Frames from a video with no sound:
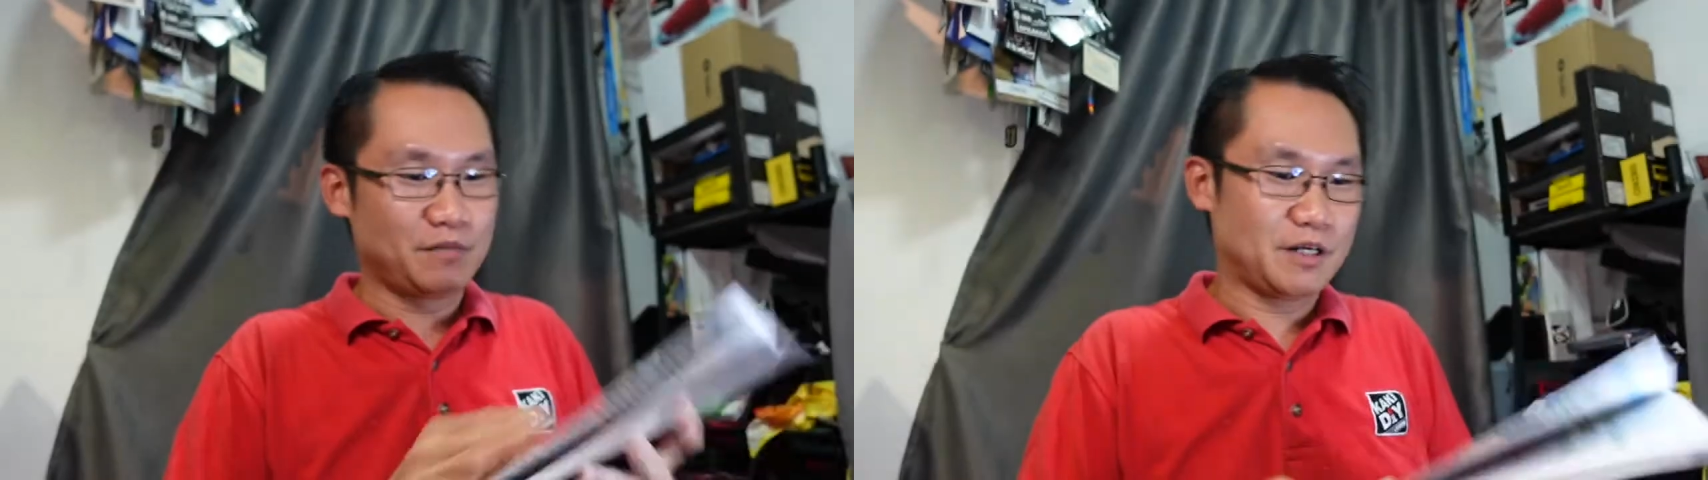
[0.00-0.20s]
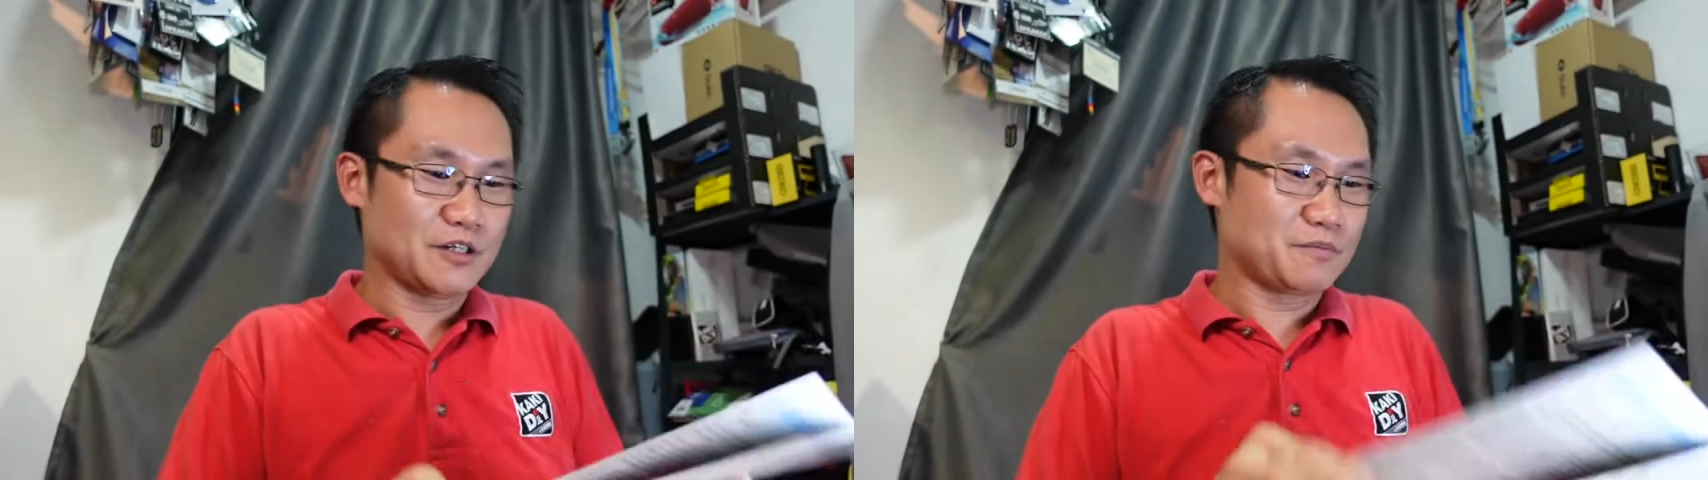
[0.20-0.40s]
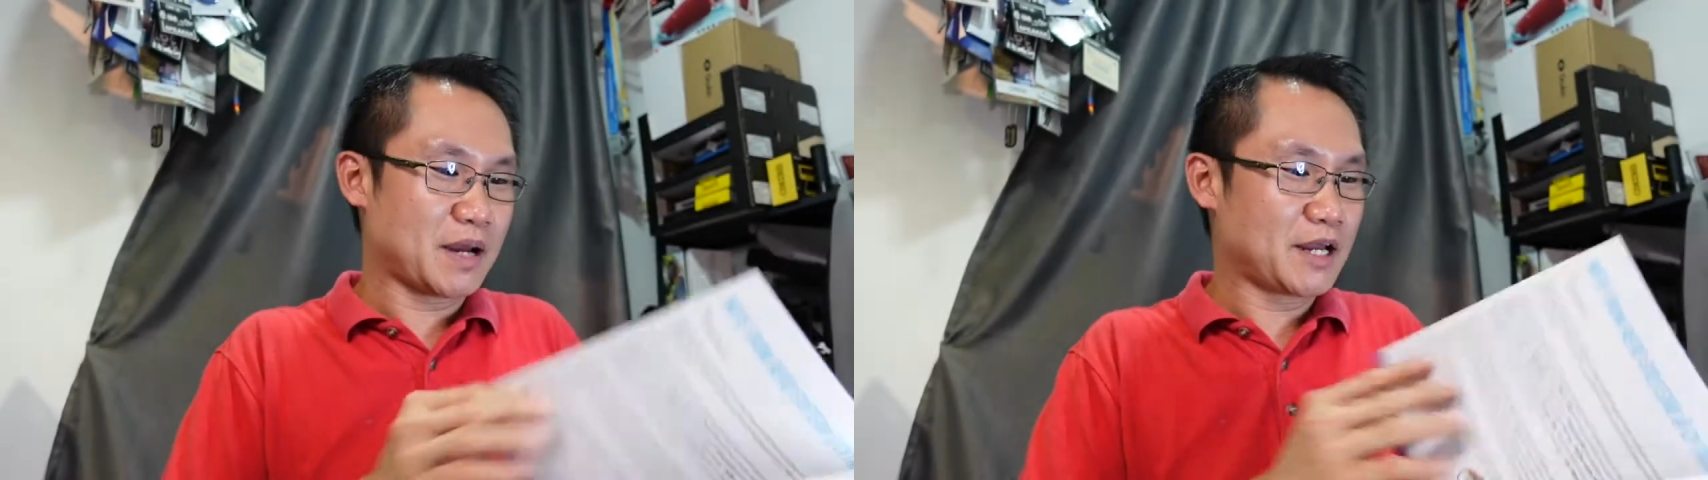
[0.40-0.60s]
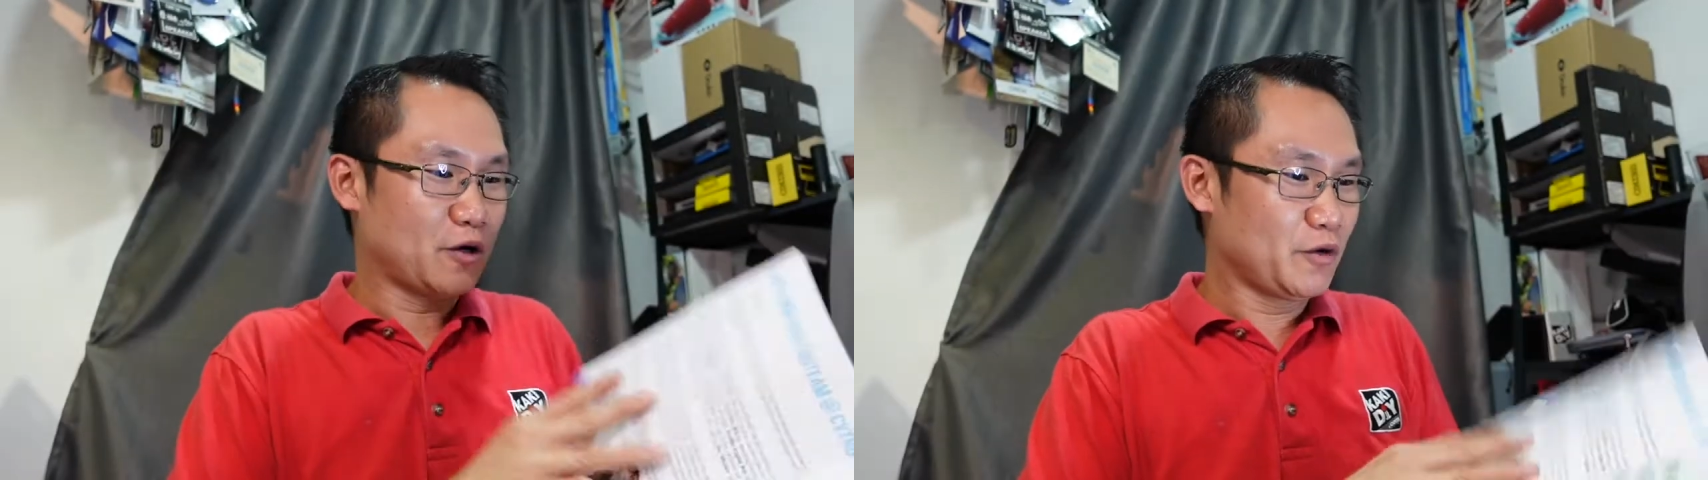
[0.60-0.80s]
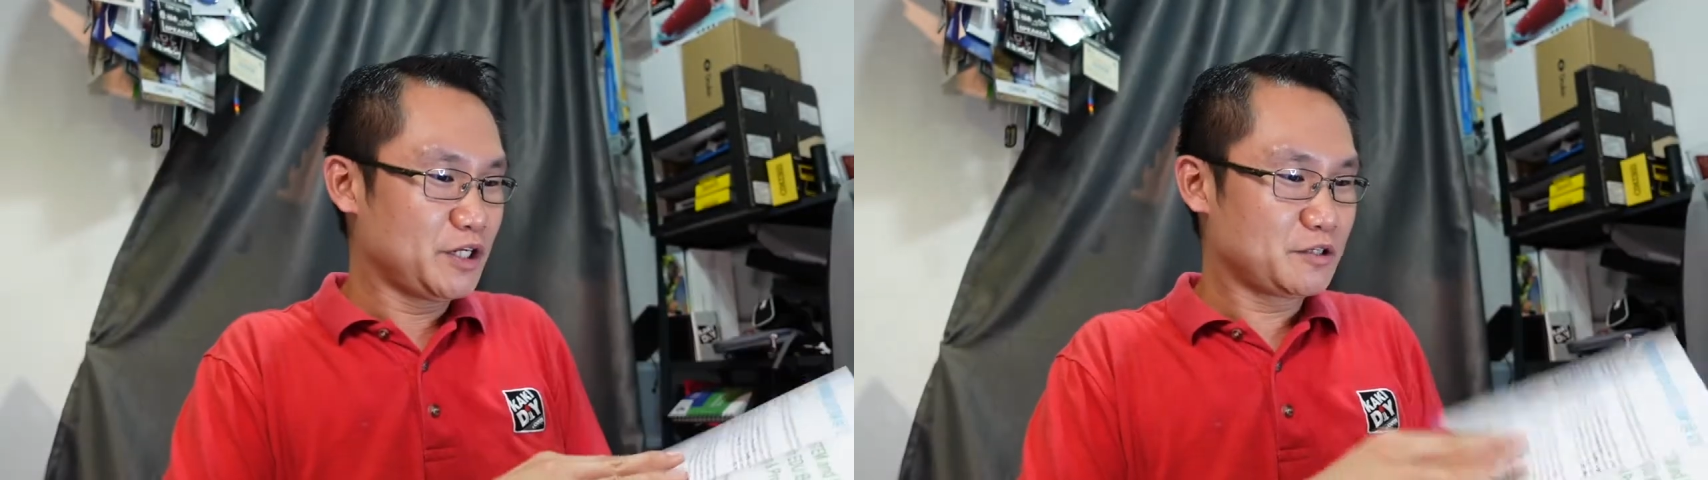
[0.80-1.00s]
because by
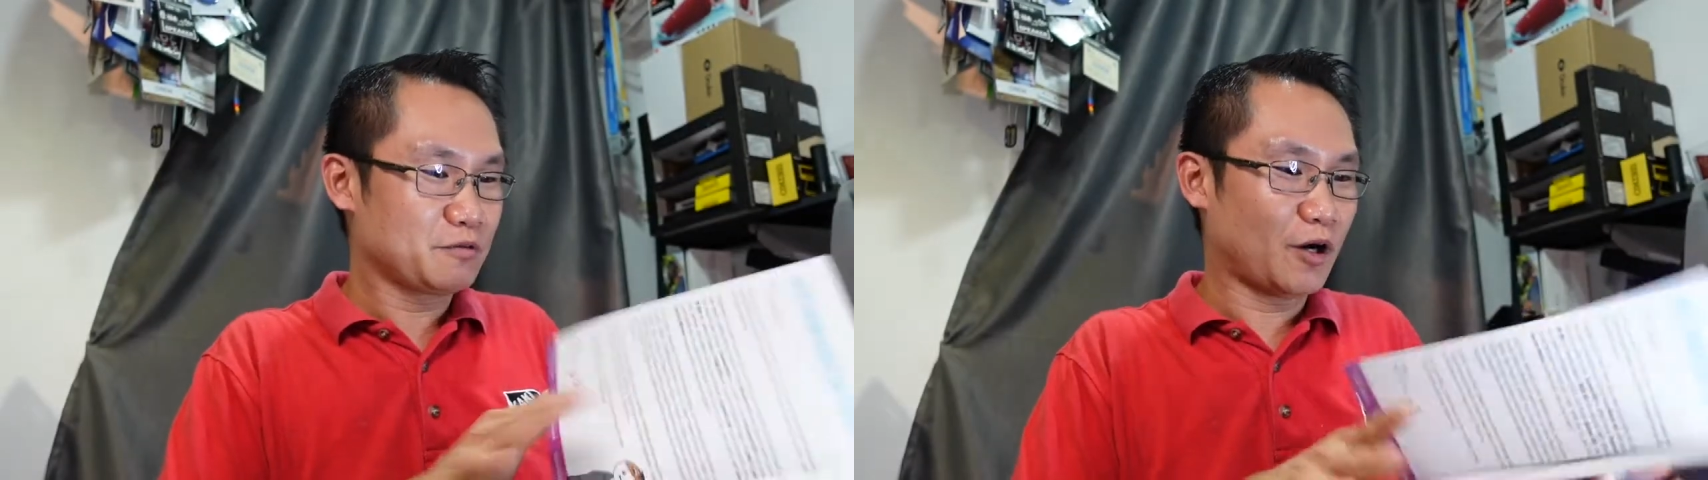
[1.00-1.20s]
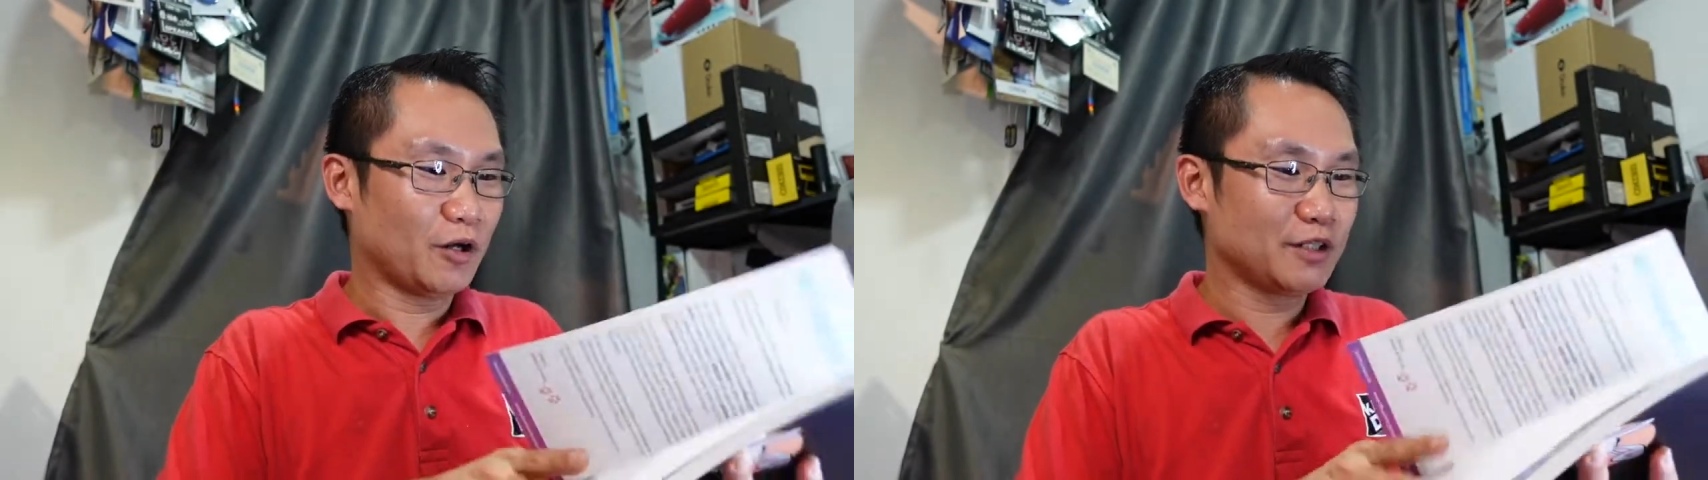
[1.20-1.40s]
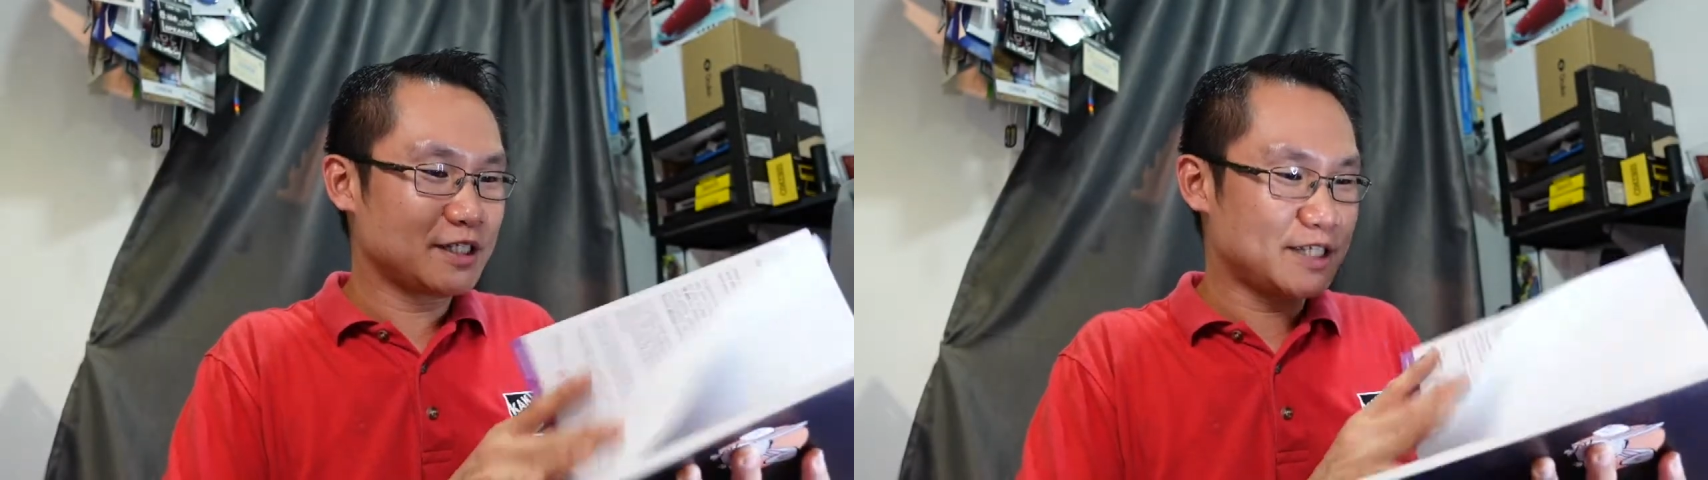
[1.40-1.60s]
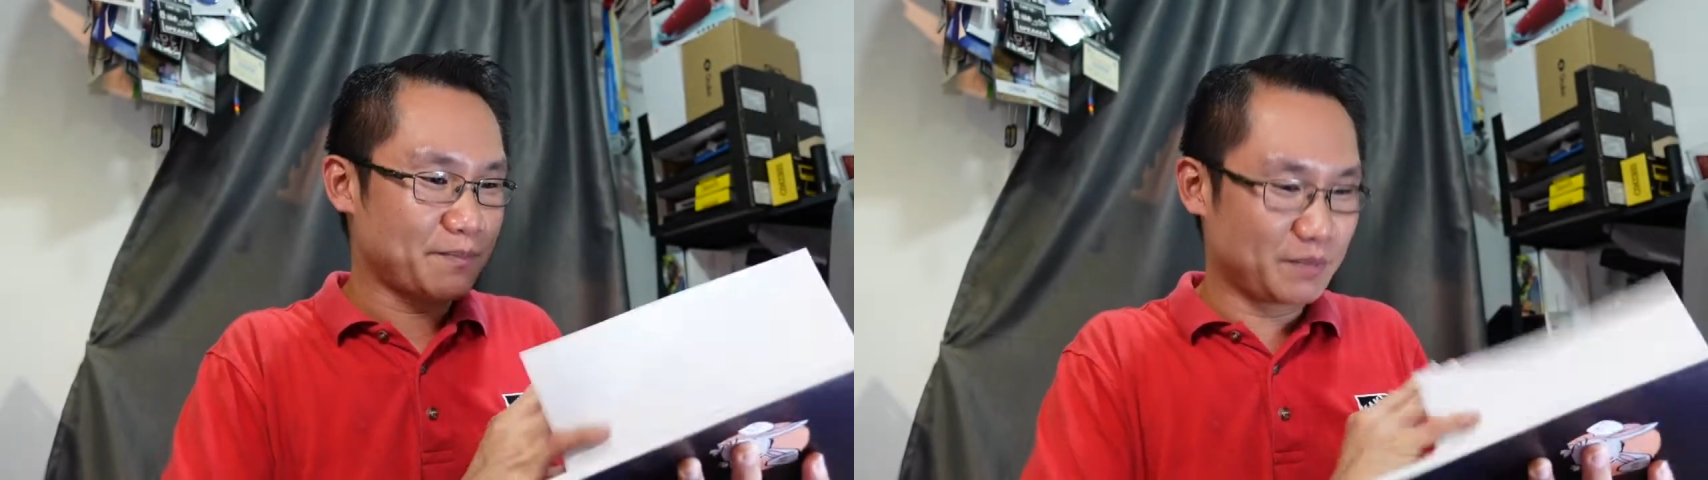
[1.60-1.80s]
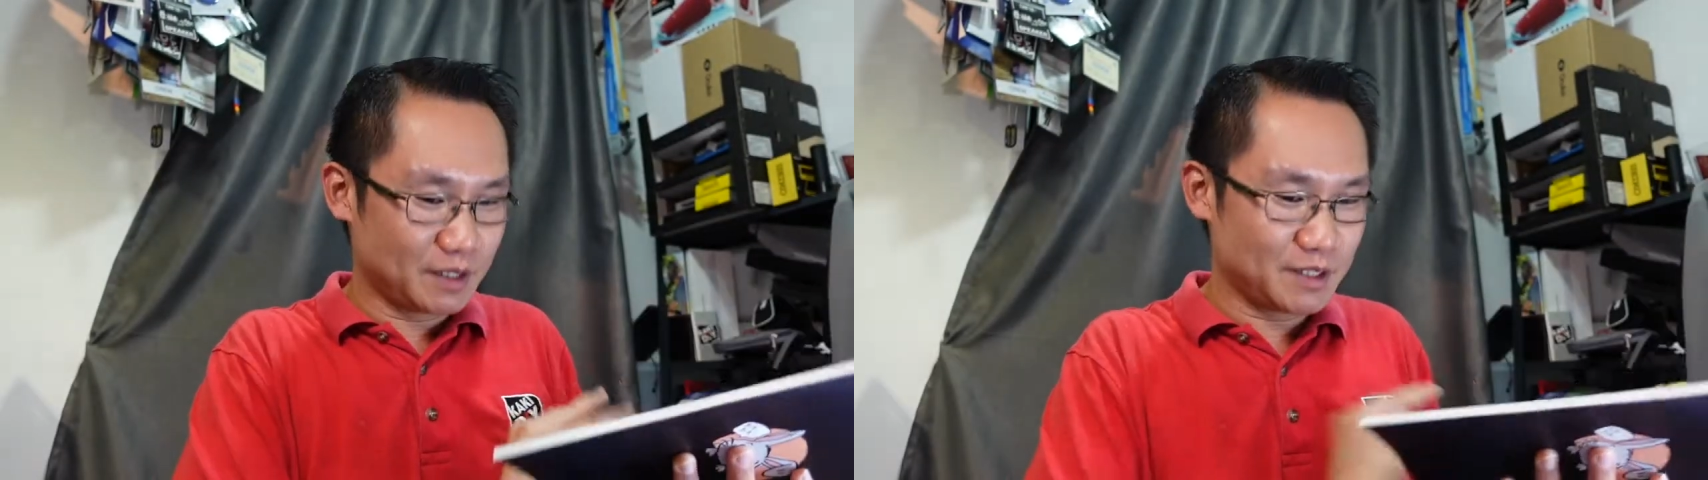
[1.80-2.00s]
going through all the
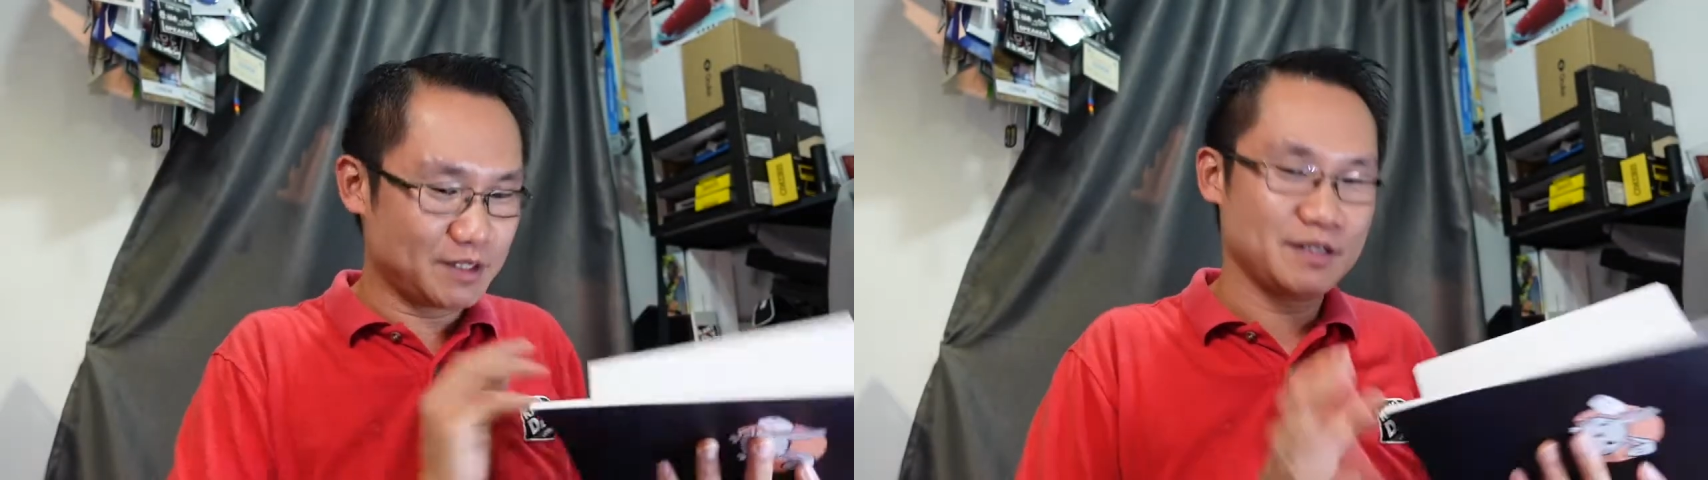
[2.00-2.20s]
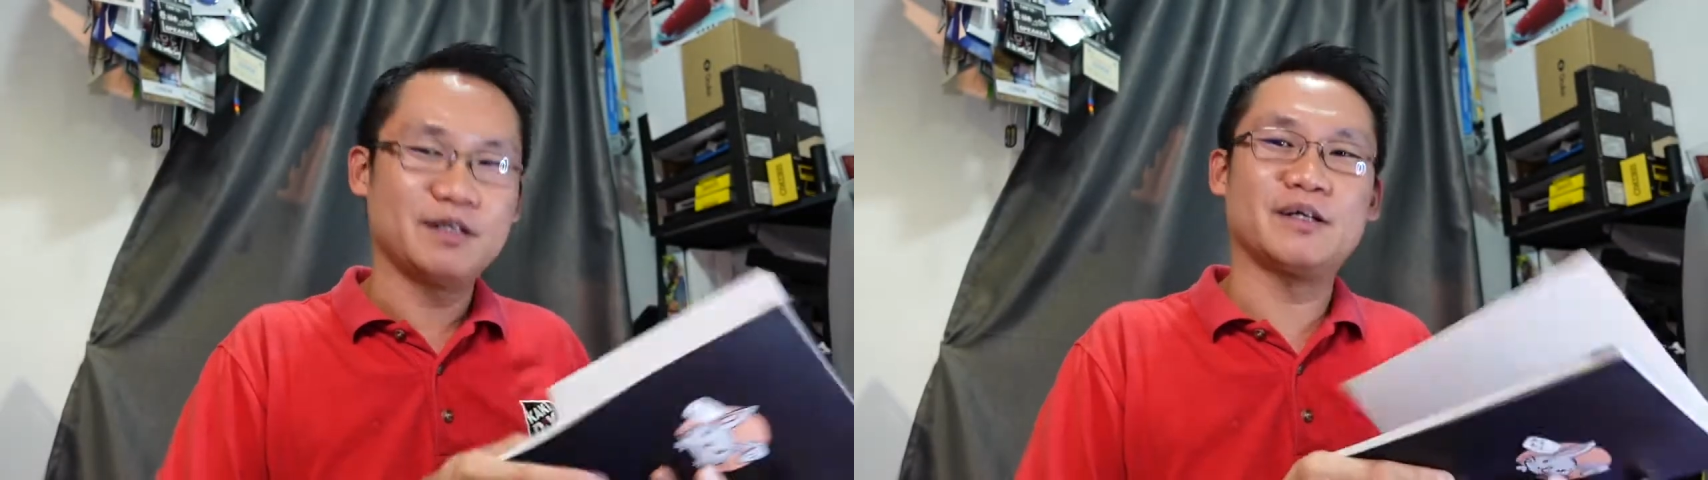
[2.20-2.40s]
chapters,